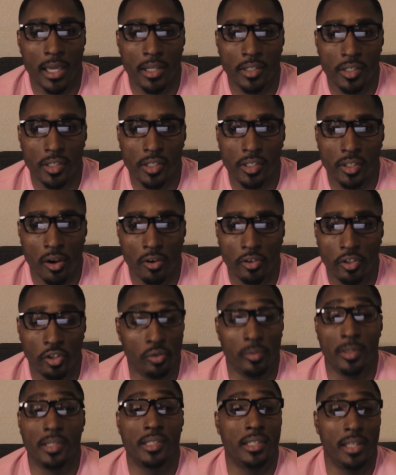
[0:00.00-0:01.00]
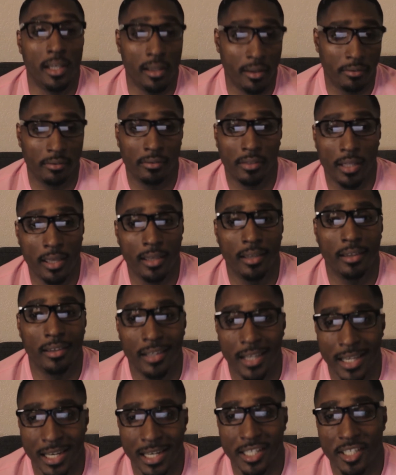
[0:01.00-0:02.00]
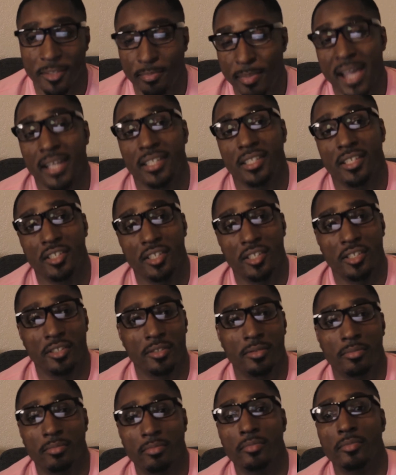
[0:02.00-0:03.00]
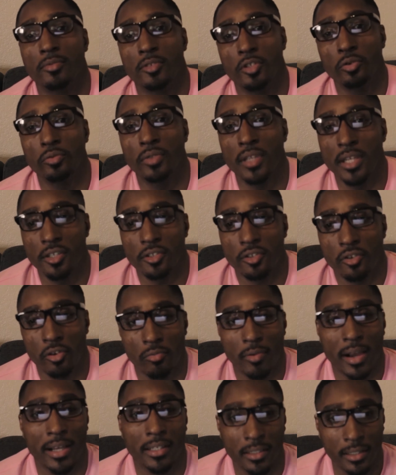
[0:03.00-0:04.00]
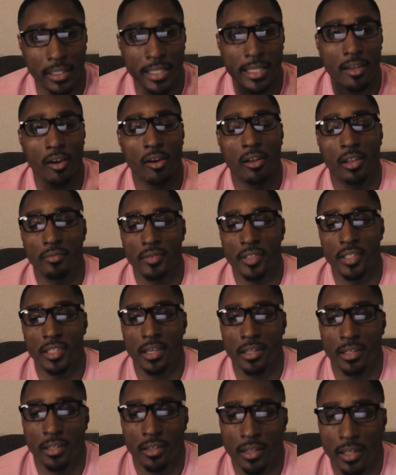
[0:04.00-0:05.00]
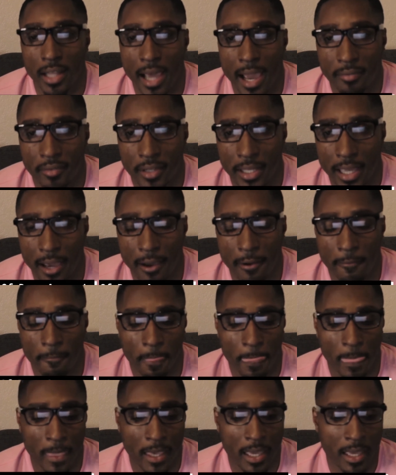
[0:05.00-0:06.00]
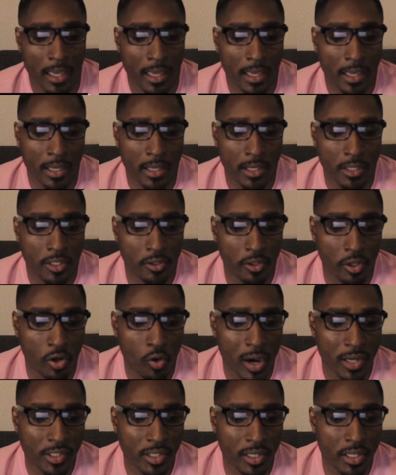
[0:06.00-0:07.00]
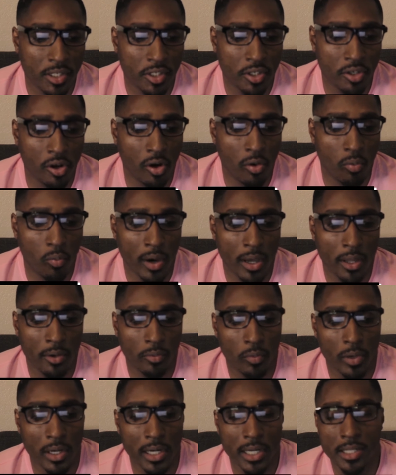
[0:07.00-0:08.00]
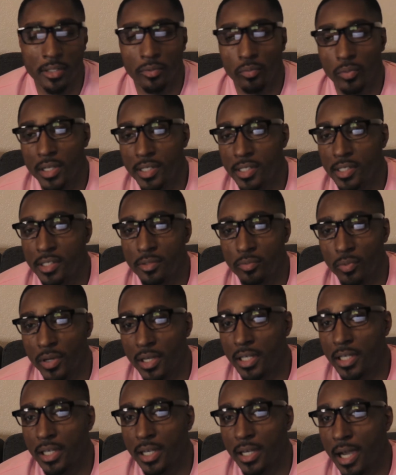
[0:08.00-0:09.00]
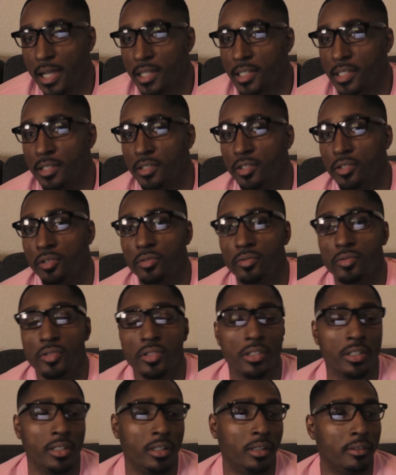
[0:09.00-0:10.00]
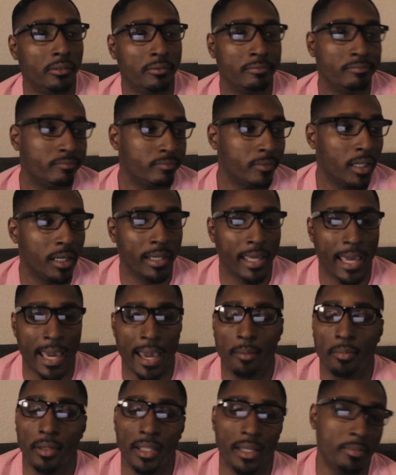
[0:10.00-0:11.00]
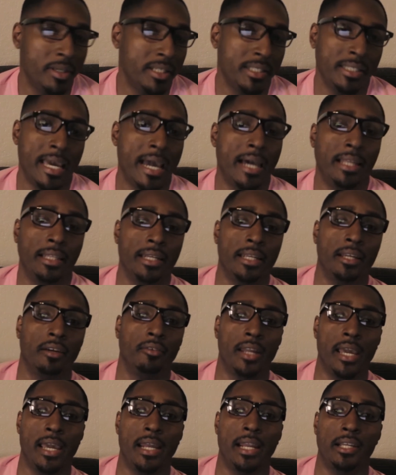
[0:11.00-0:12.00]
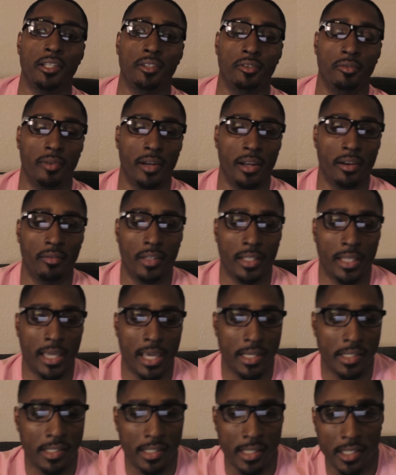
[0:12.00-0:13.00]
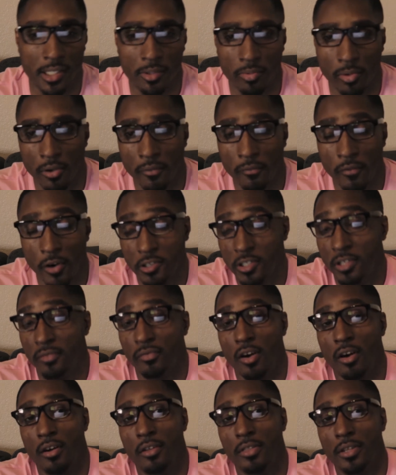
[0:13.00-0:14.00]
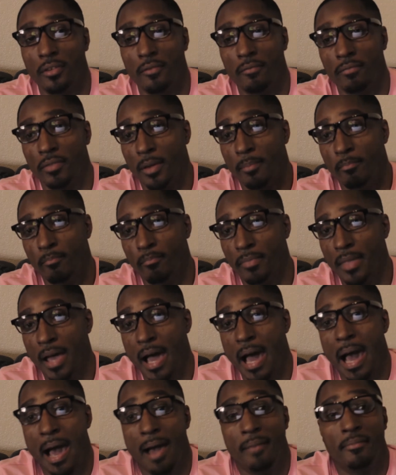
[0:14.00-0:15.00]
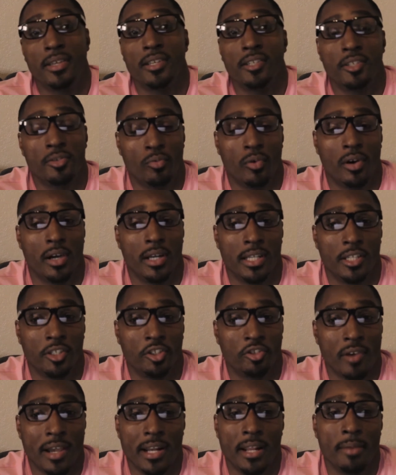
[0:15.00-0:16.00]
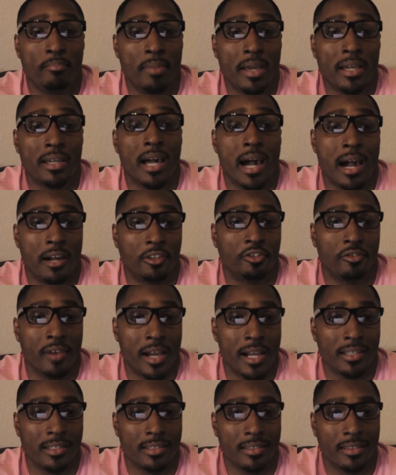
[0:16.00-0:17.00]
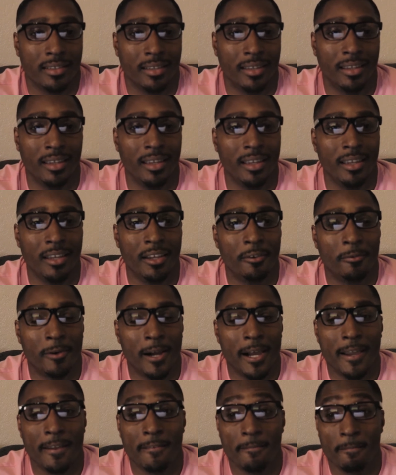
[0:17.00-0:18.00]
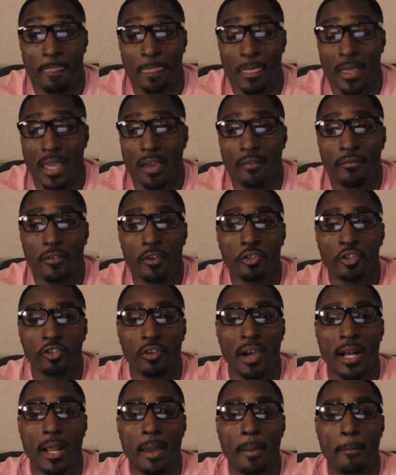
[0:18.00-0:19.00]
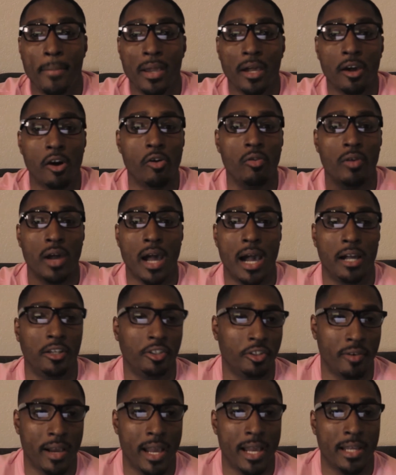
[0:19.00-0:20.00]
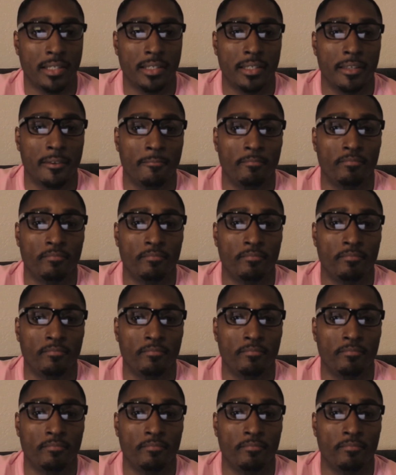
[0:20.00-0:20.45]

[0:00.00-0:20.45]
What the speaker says: just start doing stuff and expect to just do things correctly all of a sudden in a live account. So the question is, what constitutes, a gambling mentality on NADEX or whatever the case is? Well, first of all, the obvious one is trading big contracts, right? If you're trading big old contracts,